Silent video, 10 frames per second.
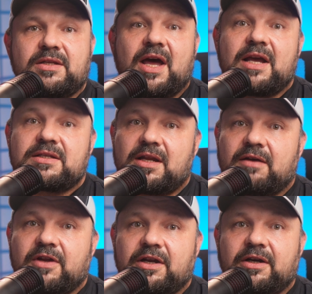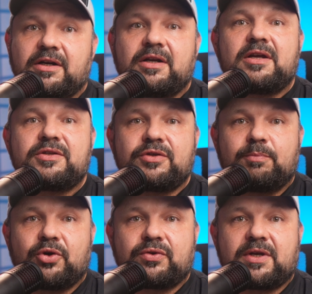a nice love letter to the
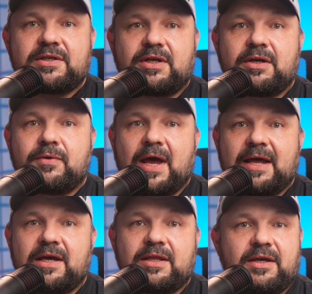broadcasting crowd out